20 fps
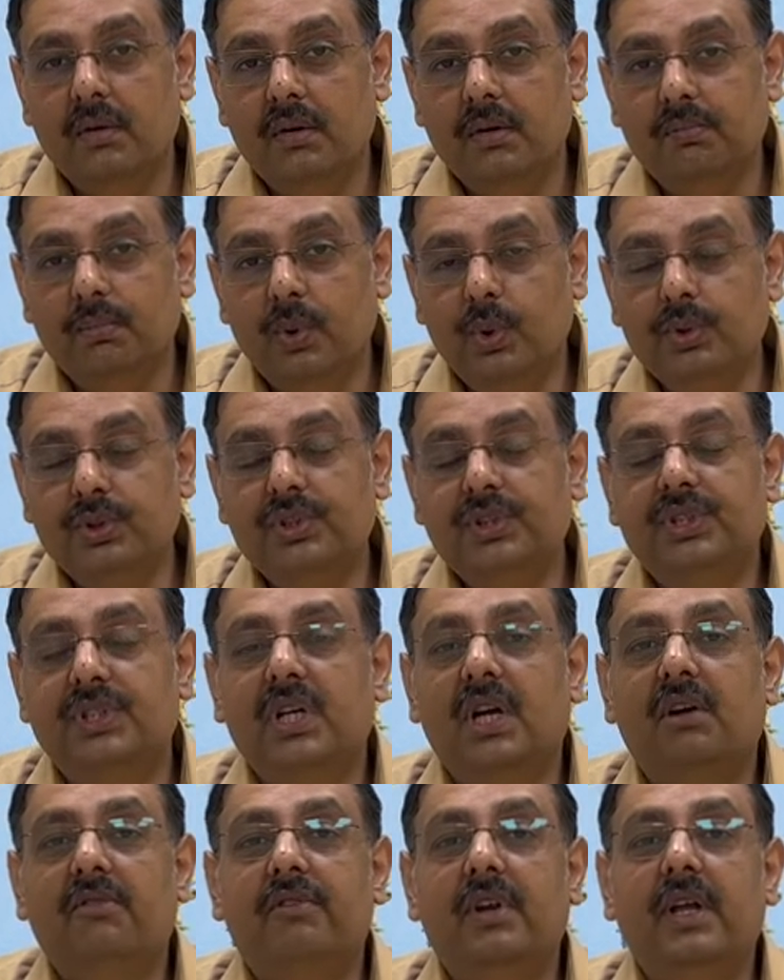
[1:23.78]
Both
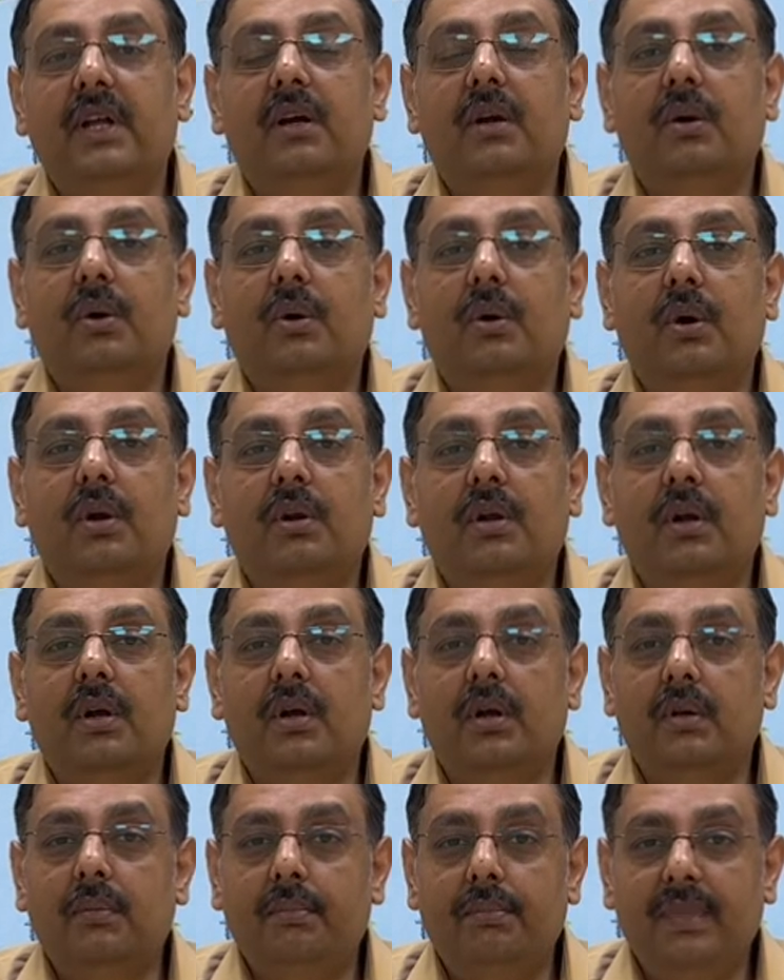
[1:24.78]
showering or
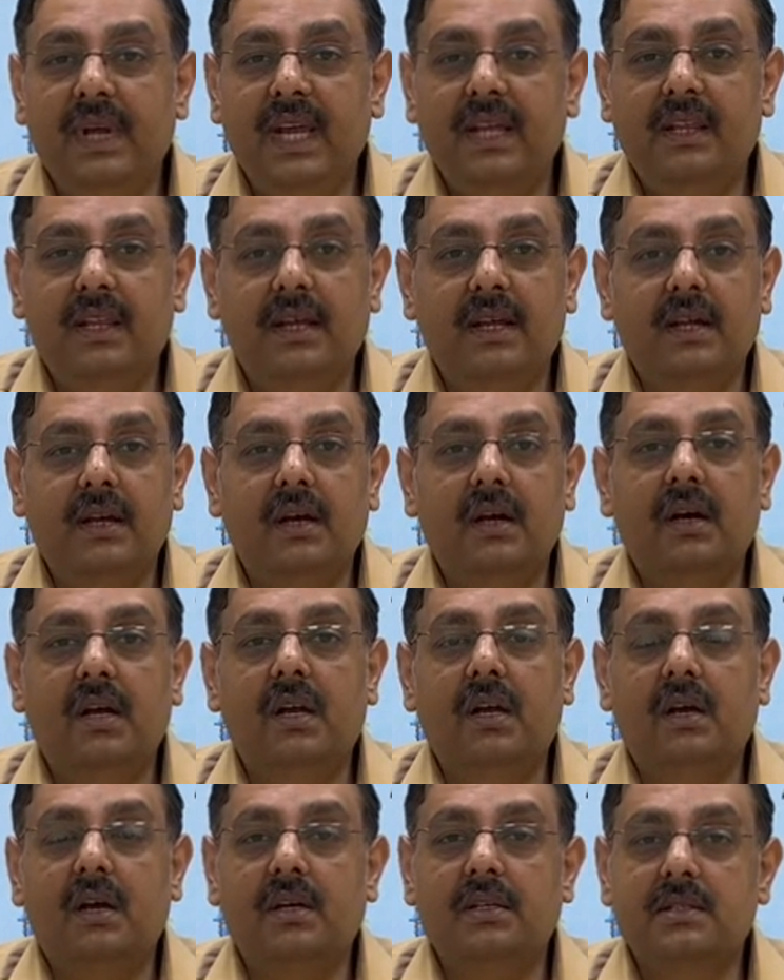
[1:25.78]
bathing
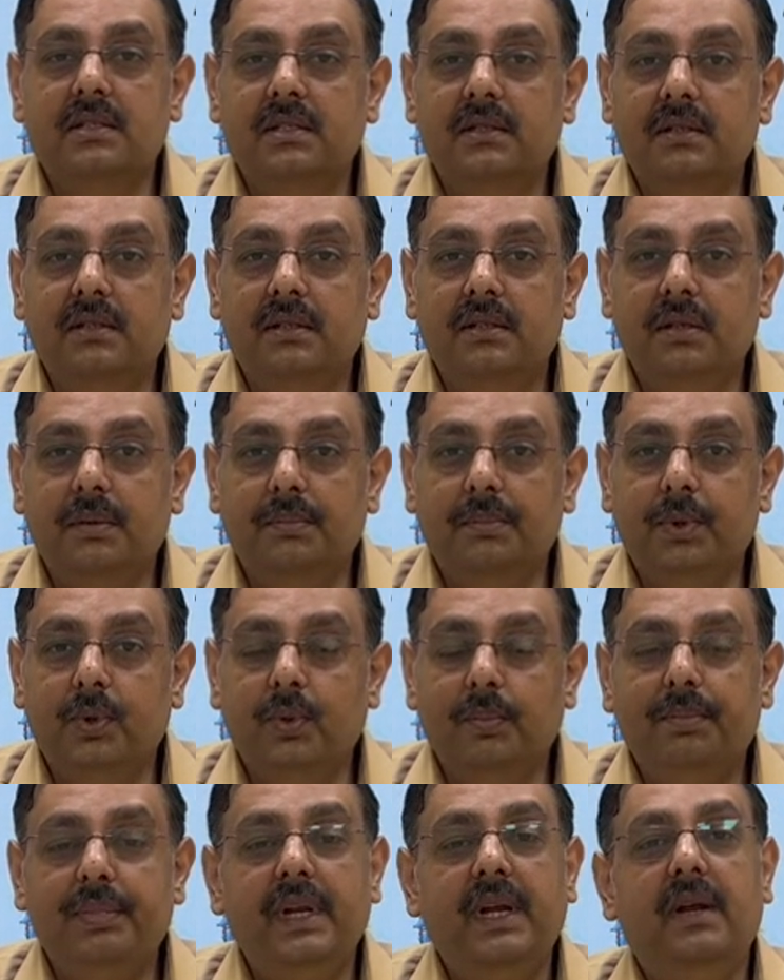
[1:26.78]
are considered
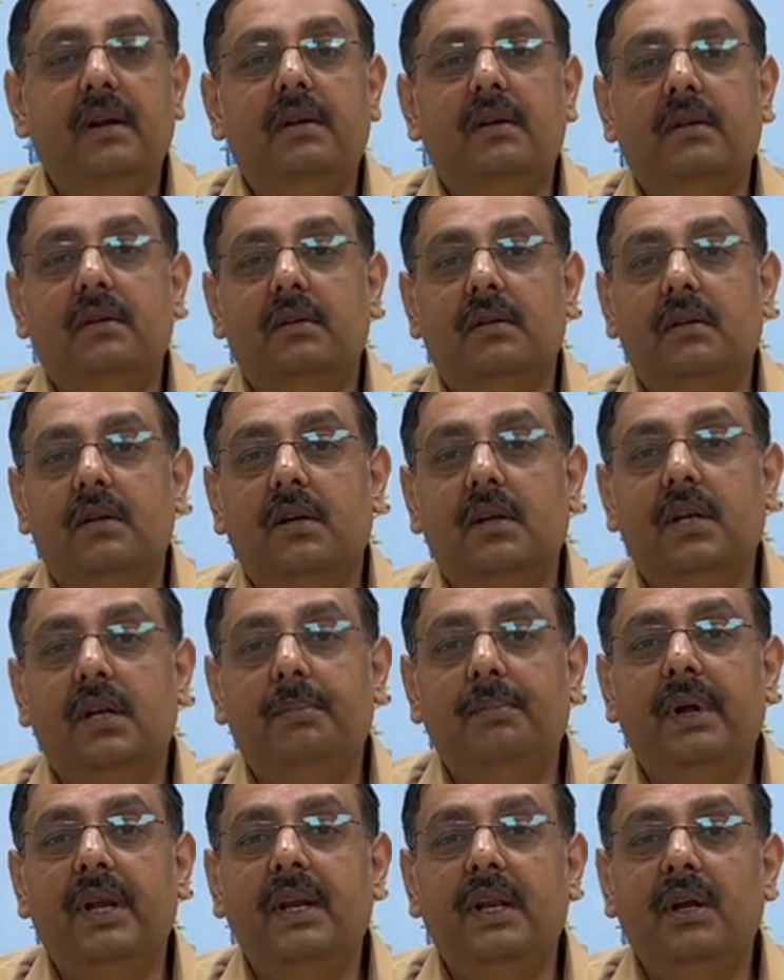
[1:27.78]
appropriate
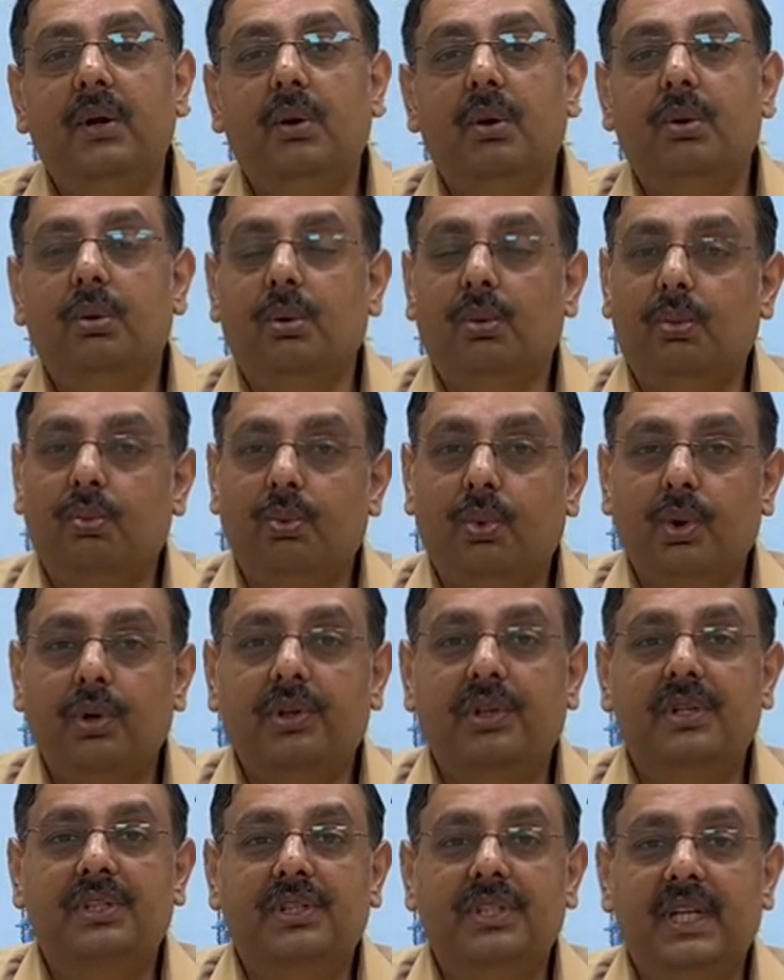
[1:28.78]
depending on what
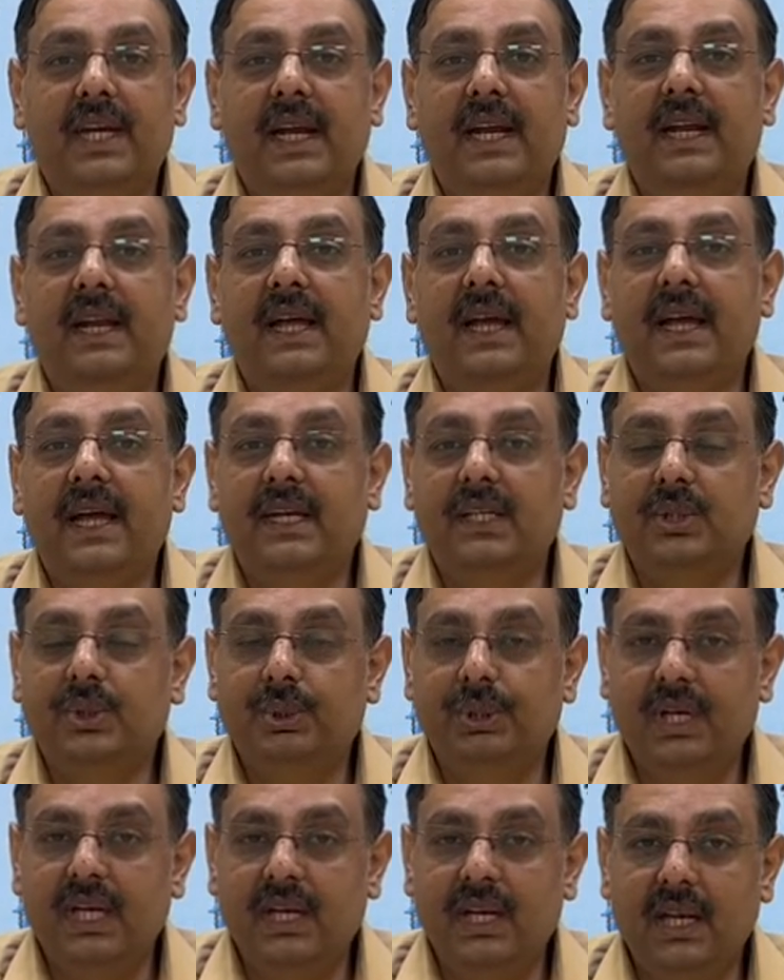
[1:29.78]
the child
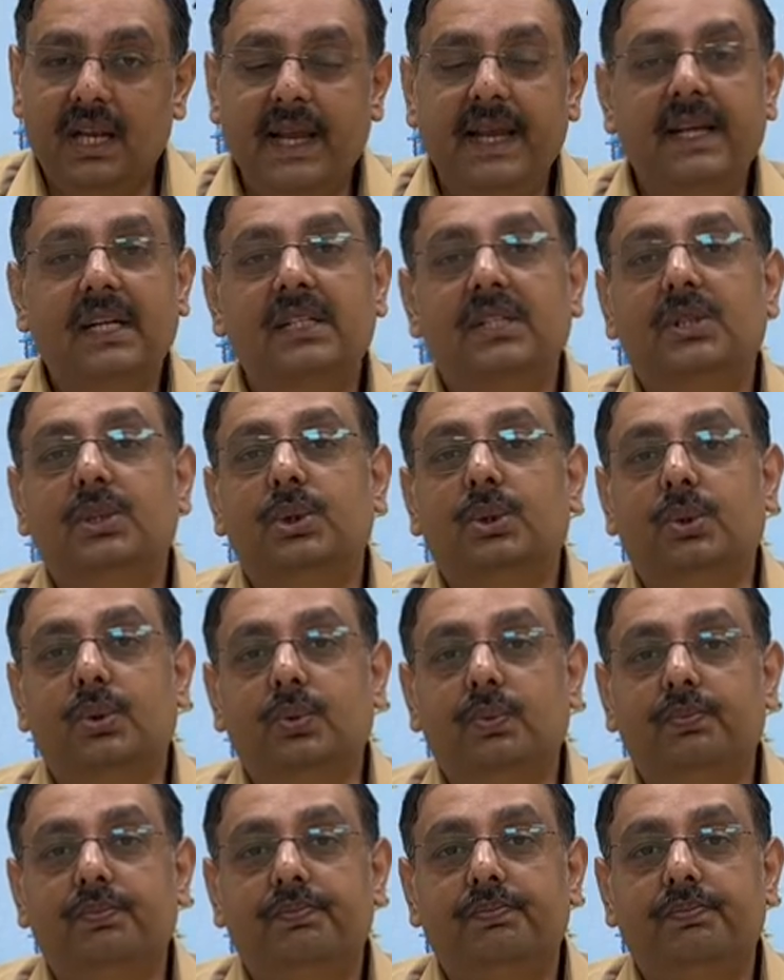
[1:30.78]
actually likes to do.